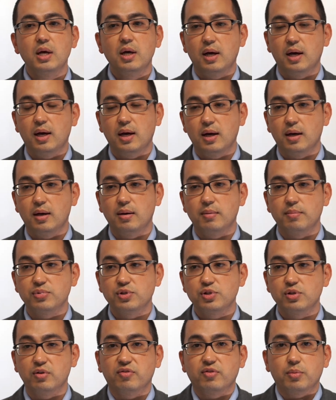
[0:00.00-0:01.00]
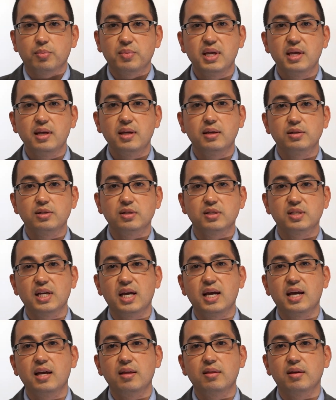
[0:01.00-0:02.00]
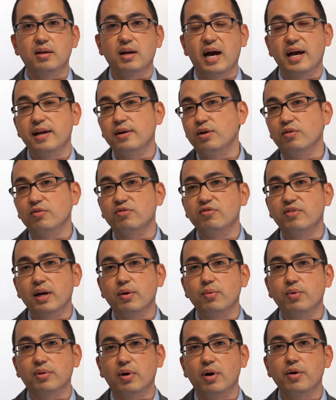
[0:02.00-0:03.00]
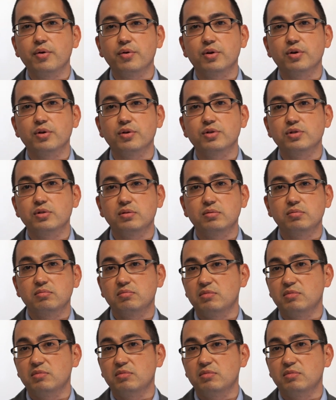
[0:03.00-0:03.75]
So for me to say that I don't fight with owners